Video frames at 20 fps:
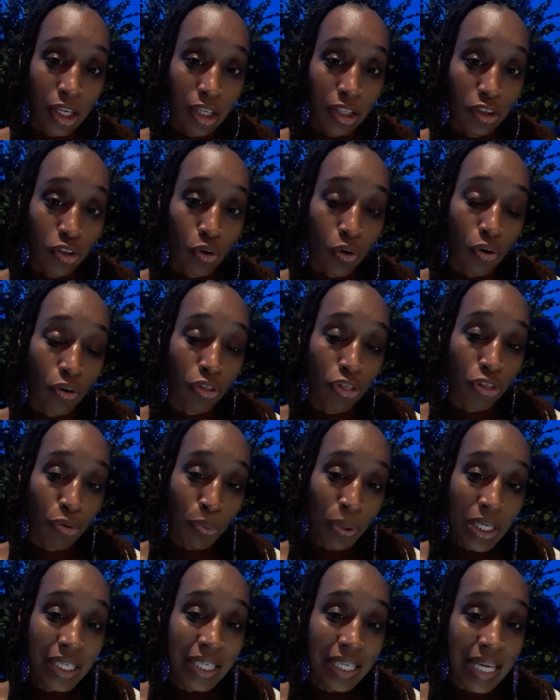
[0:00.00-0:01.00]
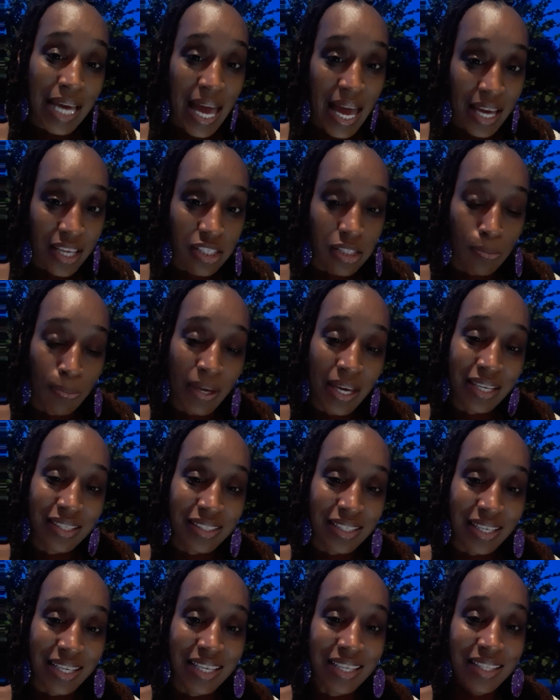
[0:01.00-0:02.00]
your 3D aspect
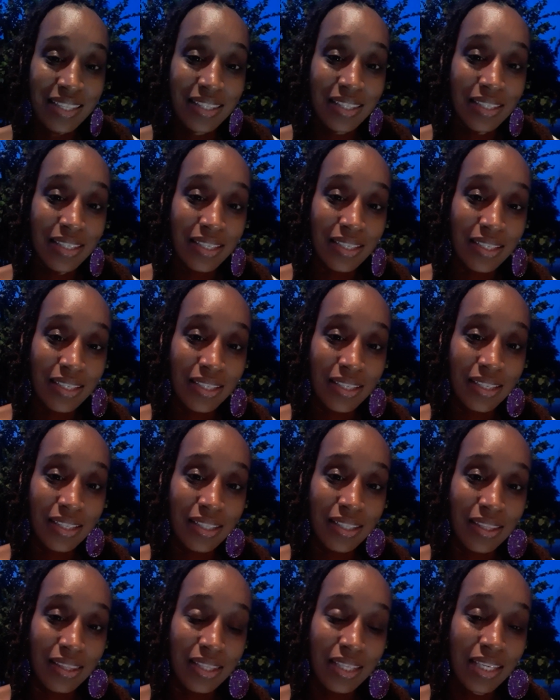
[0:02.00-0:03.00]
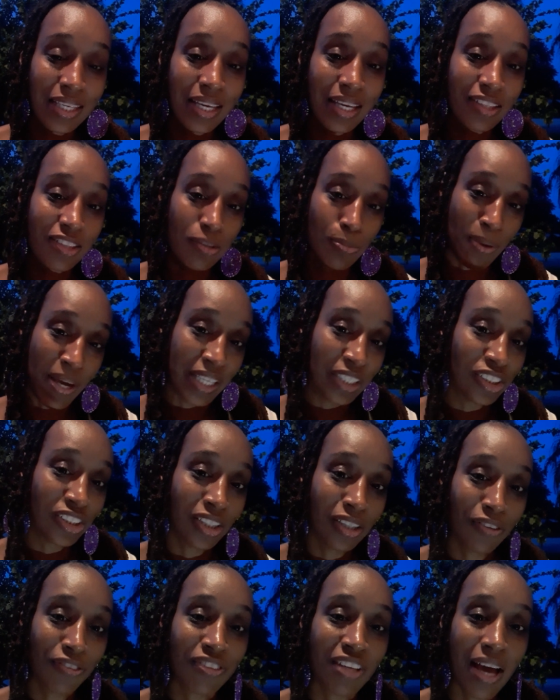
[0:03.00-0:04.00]
in the
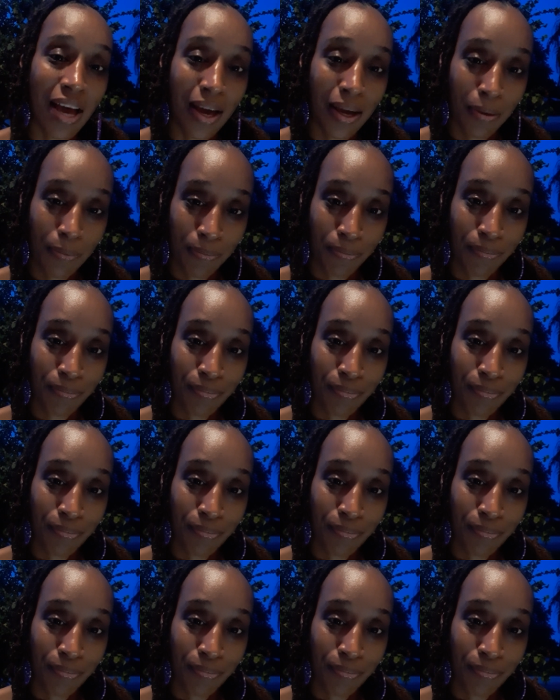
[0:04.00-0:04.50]
expansion of time.